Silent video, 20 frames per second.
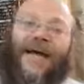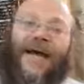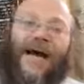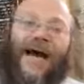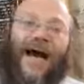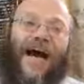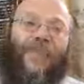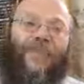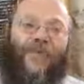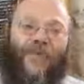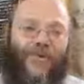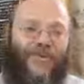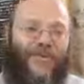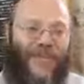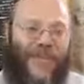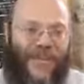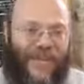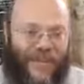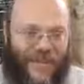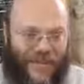I'm not
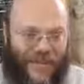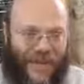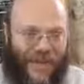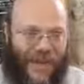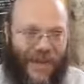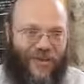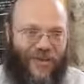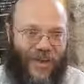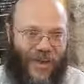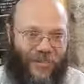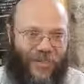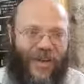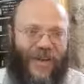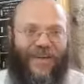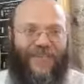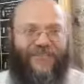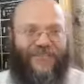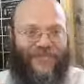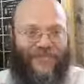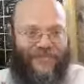saying that Hashem
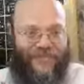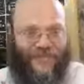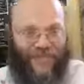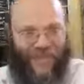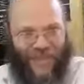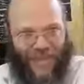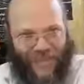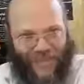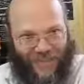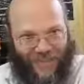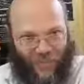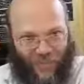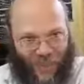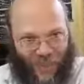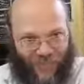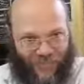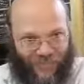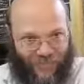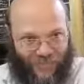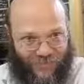has, has a
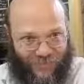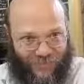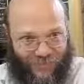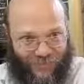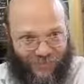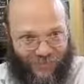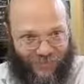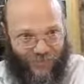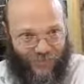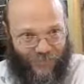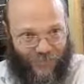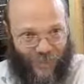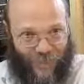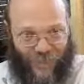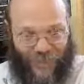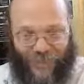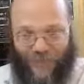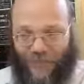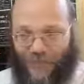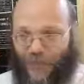wife,
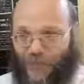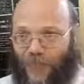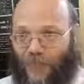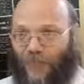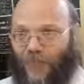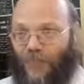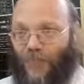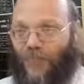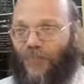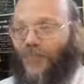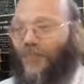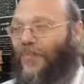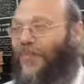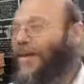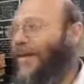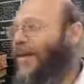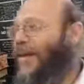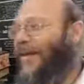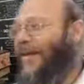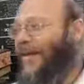okay?
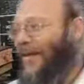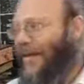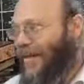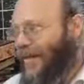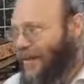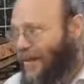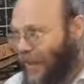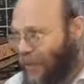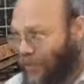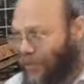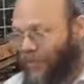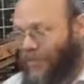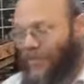I'm not